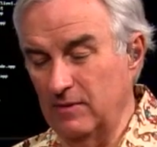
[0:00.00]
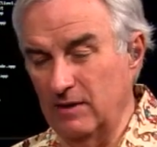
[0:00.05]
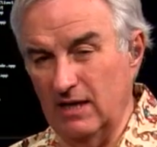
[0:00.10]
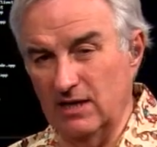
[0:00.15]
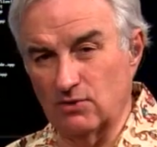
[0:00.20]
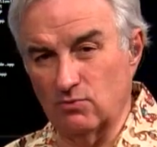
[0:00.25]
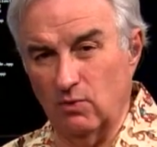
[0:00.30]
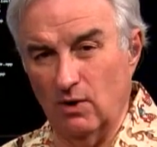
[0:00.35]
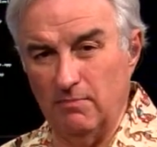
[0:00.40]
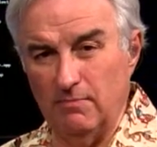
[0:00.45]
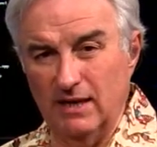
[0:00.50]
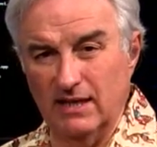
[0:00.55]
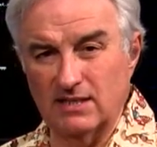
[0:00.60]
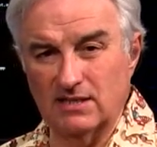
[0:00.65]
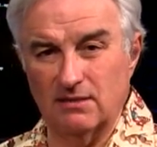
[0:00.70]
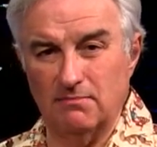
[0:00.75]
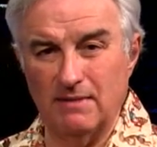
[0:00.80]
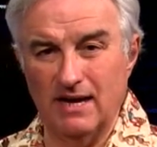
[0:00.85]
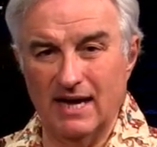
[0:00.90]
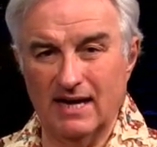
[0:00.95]
is what
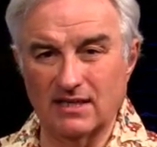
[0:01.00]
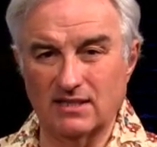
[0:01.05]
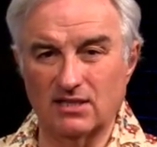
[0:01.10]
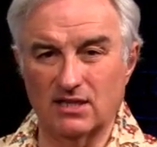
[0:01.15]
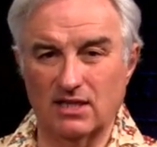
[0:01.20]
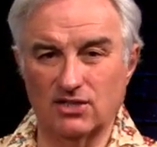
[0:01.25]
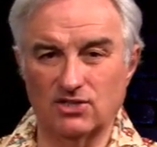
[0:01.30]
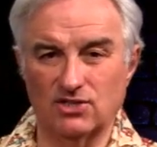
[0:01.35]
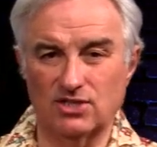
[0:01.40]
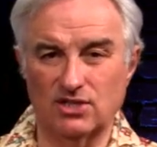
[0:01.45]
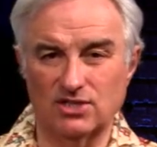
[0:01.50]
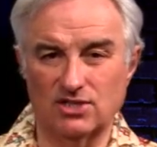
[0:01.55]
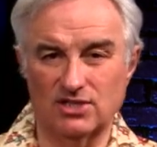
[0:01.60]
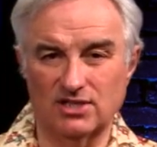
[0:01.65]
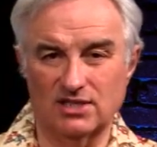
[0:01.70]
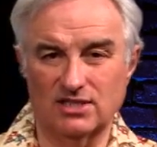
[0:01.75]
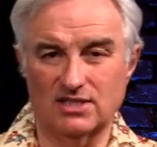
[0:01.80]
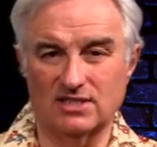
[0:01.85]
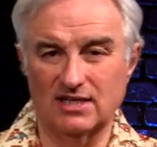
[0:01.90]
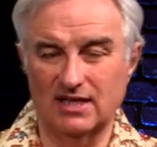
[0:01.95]
makes the Macintosh such an
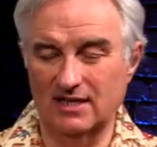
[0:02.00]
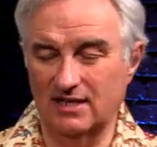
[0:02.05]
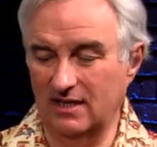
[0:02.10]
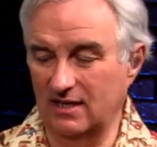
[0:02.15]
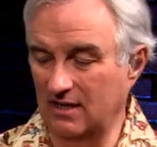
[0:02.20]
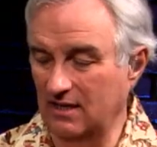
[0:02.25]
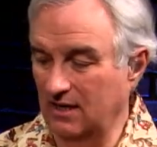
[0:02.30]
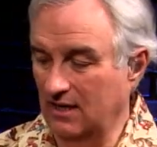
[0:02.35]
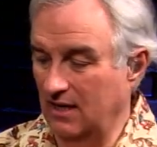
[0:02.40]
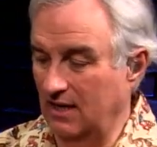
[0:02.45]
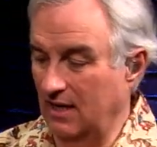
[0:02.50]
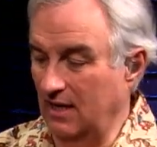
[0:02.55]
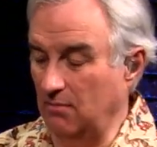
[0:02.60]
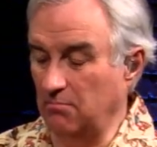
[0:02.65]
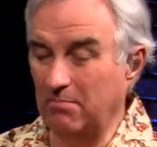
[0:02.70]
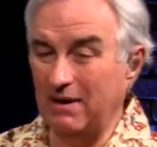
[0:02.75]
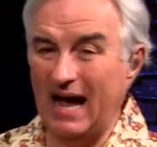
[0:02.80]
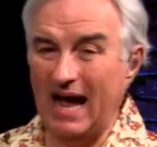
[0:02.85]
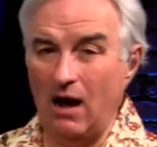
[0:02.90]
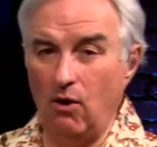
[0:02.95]
exciting
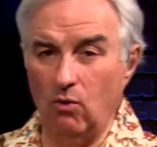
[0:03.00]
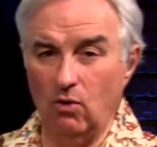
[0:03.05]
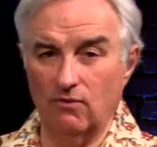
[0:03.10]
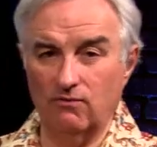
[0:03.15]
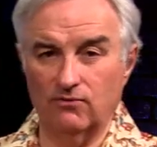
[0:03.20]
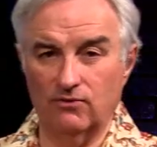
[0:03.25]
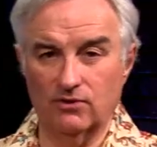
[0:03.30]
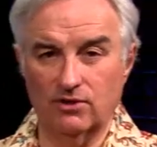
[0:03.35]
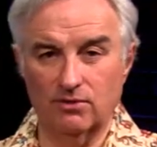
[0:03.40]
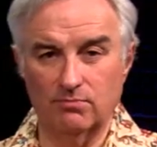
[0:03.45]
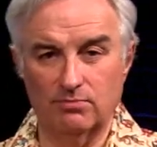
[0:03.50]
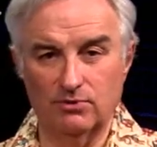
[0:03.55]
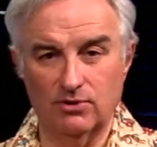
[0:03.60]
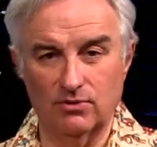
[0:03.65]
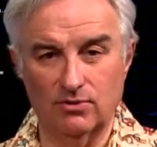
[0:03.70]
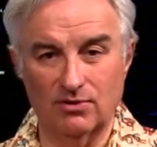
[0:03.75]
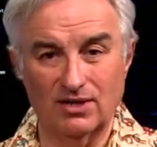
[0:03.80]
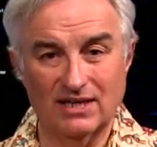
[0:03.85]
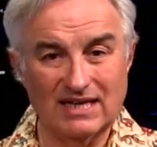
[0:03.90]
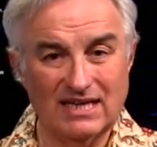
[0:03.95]
and powerful computer.